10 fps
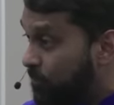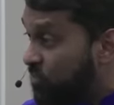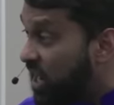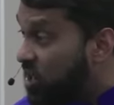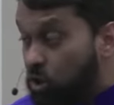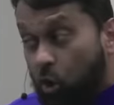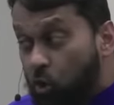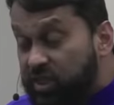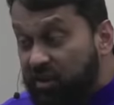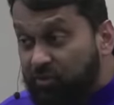They know
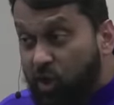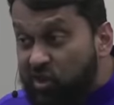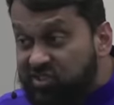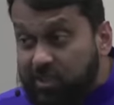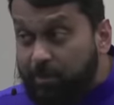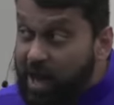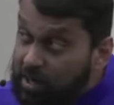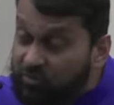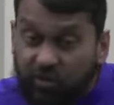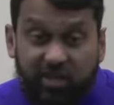they've lost the
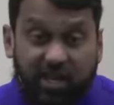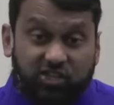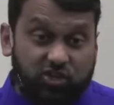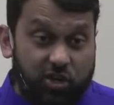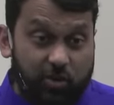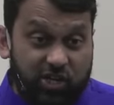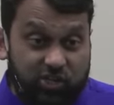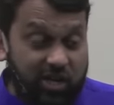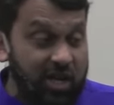battle for the next generation.